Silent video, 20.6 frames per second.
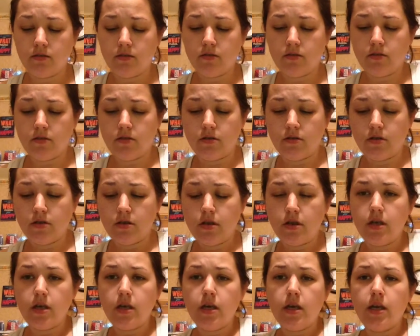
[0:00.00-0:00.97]
And
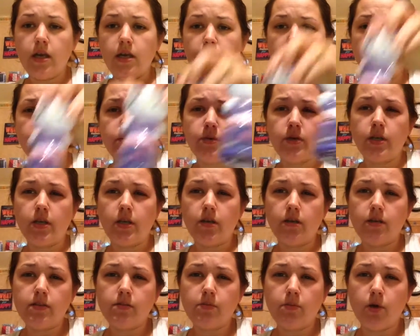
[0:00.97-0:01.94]
this one here,
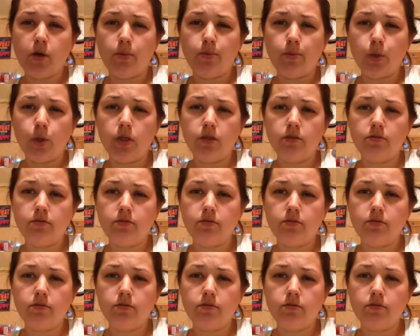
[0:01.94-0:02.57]
it's purple.